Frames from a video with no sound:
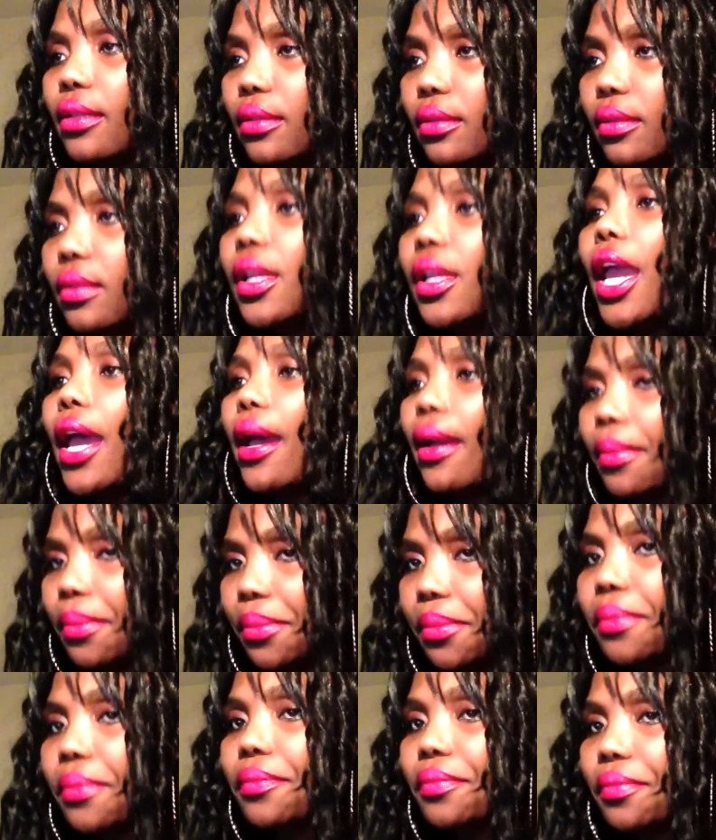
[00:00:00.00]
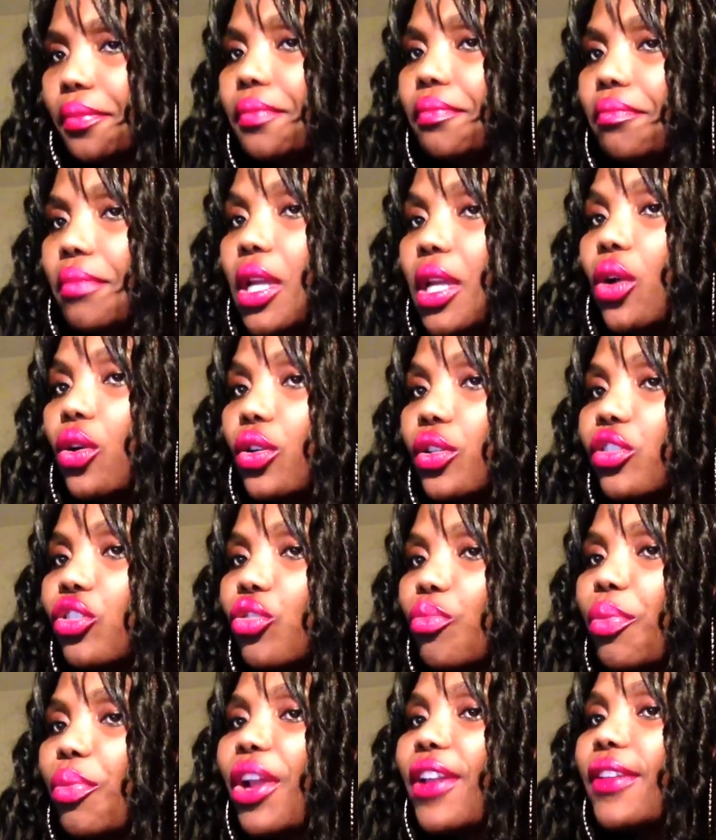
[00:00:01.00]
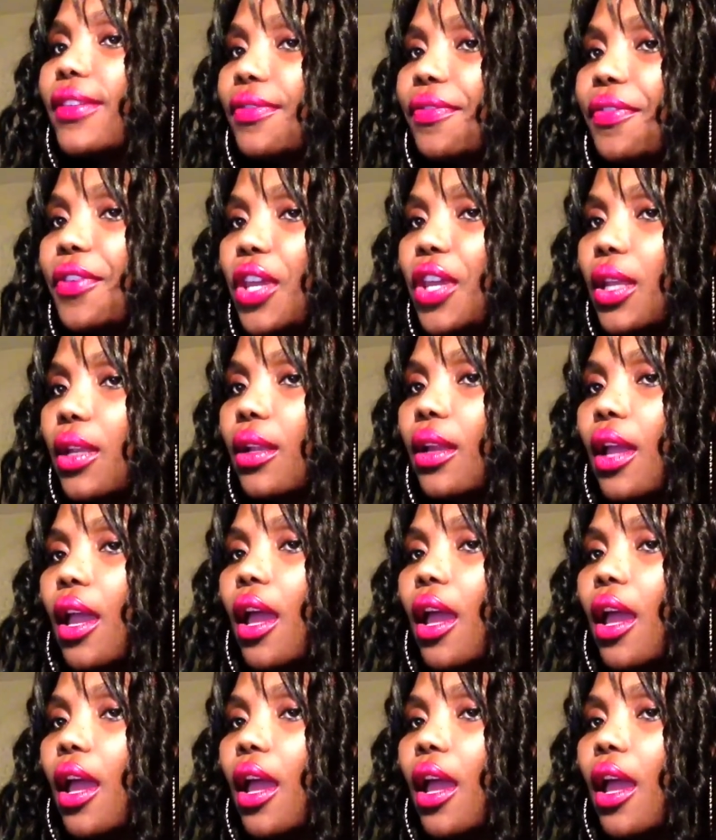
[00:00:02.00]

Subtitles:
Yeah, because you breastfeed.